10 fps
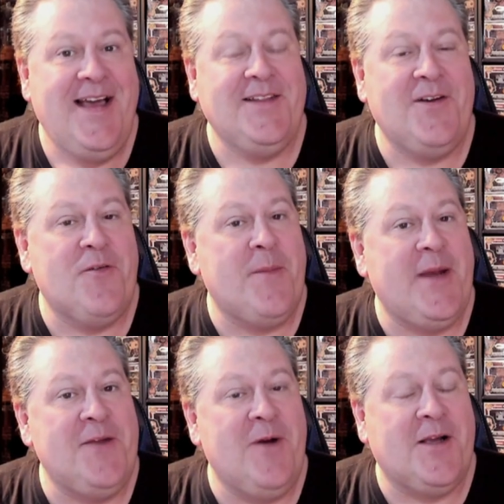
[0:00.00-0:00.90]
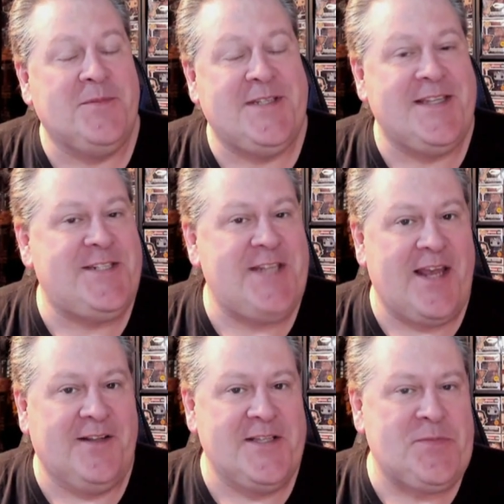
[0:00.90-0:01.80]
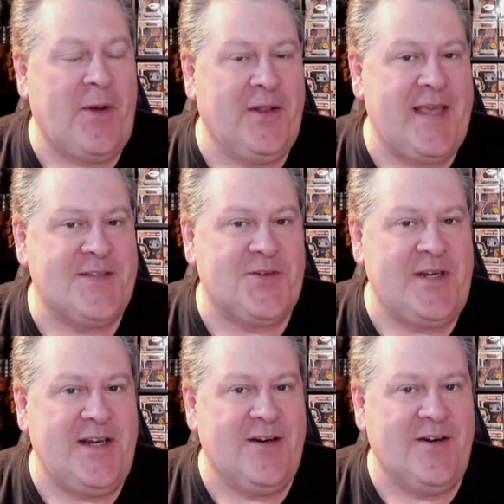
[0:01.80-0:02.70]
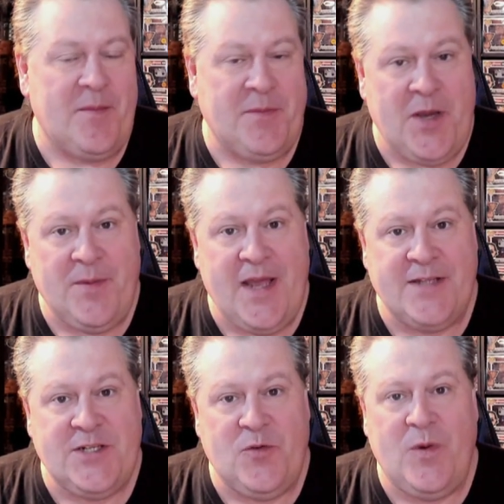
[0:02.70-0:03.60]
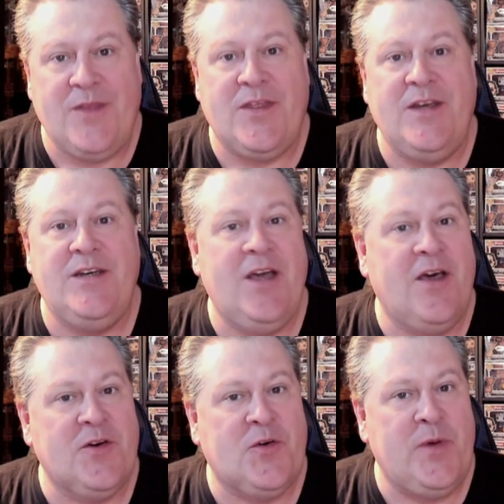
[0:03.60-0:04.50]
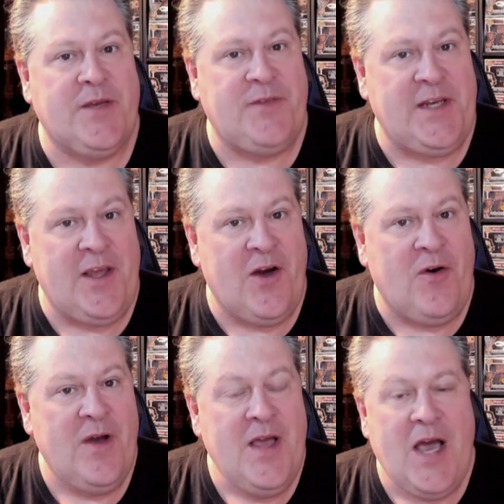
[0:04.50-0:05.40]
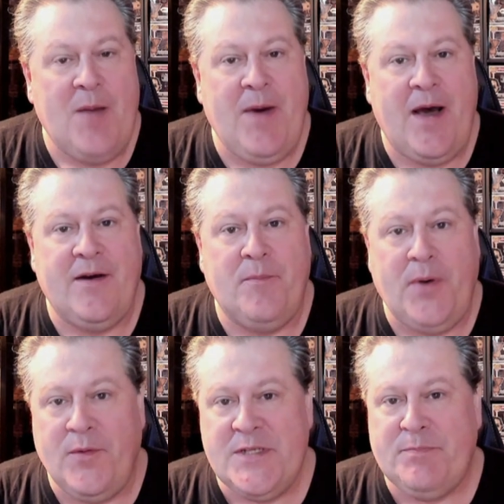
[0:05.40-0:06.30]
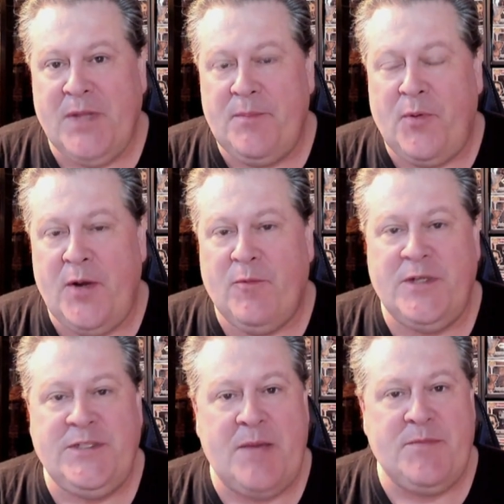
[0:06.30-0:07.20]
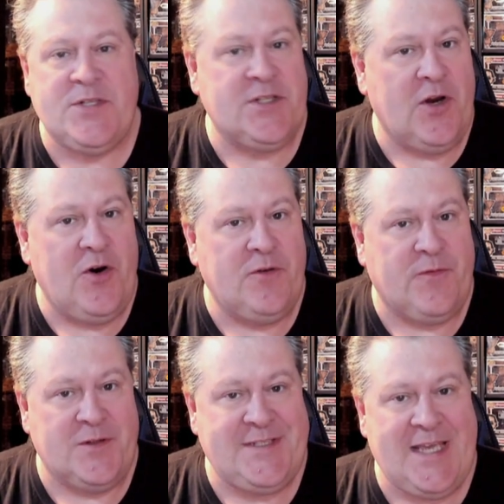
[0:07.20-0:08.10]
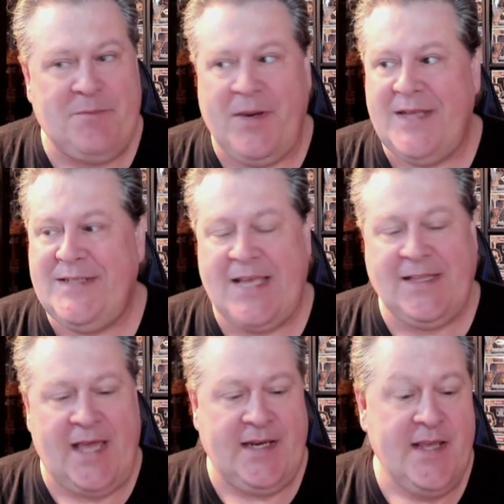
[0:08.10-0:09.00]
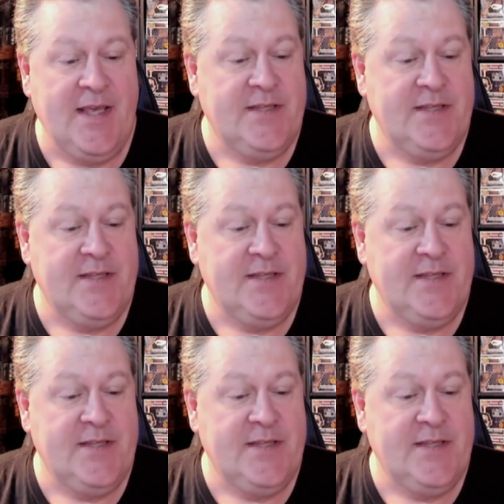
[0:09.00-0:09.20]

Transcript: Hello everybody and welcome to the channel. It's Paulie Esther here and I'm coming at you with another quick video about a bonus Bloodpoint redemption code for Dead by Daylight.